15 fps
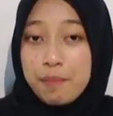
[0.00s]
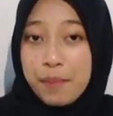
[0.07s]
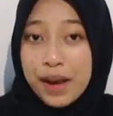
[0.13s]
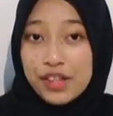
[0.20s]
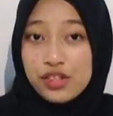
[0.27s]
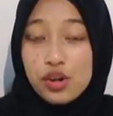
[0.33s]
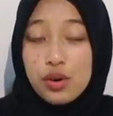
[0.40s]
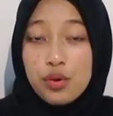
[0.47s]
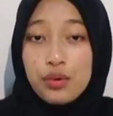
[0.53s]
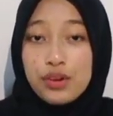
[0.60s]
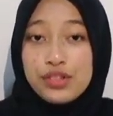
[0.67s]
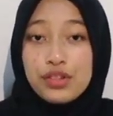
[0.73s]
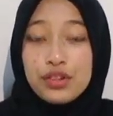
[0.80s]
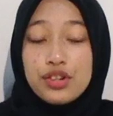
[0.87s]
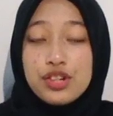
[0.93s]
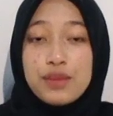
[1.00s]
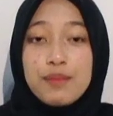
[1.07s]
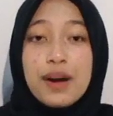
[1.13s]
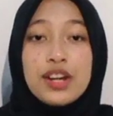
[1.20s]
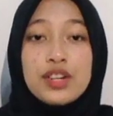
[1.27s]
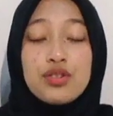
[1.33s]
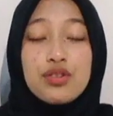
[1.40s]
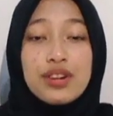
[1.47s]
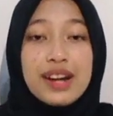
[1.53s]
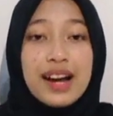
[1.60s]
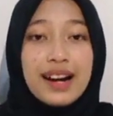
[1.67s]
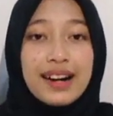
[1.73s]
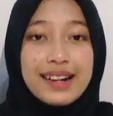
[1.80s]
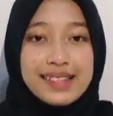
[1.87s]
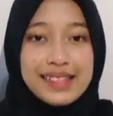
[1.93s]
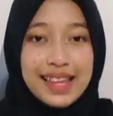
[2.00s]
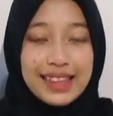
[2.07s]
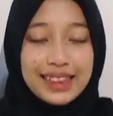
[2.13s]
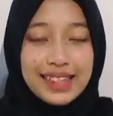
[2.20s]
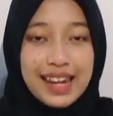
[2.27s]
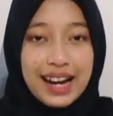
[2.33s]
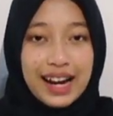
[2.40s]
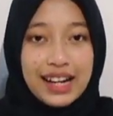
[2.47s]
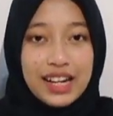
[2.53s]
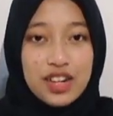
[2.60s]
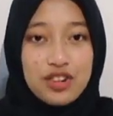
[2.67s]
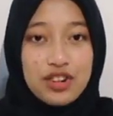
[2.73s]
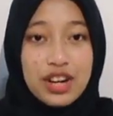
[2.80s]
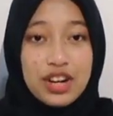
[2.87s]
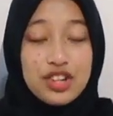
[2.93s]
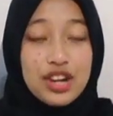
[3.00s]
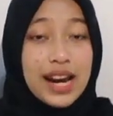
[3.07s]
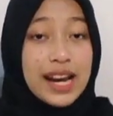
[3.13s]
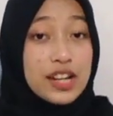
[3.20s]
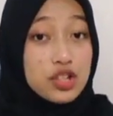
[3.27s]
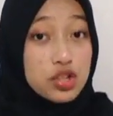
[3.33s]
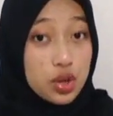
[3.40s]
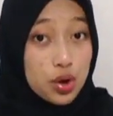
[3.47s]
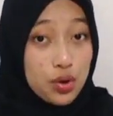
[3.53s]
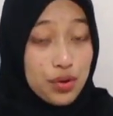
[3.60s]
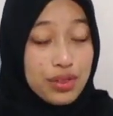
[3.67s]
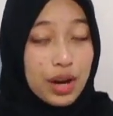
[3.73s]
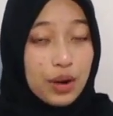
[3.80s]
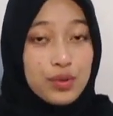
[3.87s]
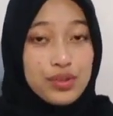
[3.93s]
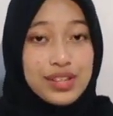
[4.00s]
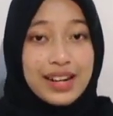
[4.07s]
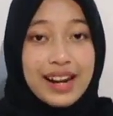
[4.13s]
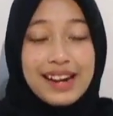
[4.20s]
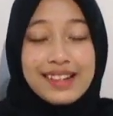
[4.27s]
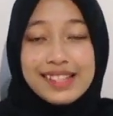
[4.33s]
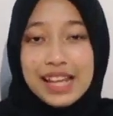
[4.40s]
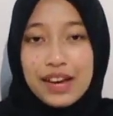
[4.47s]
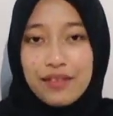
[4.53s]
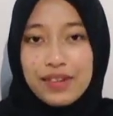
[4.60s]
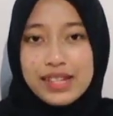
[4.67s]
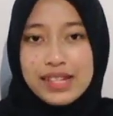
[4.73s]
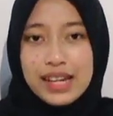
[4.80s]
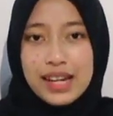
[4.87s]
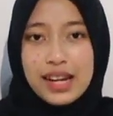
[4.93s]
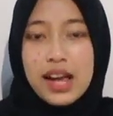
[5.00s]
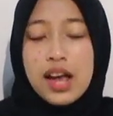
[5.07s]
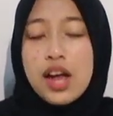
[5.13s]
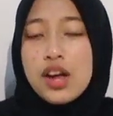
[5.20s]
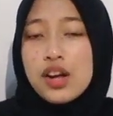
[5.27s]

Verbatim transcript: Based on research by Journal Riset Tindakan Indonesia in 2017,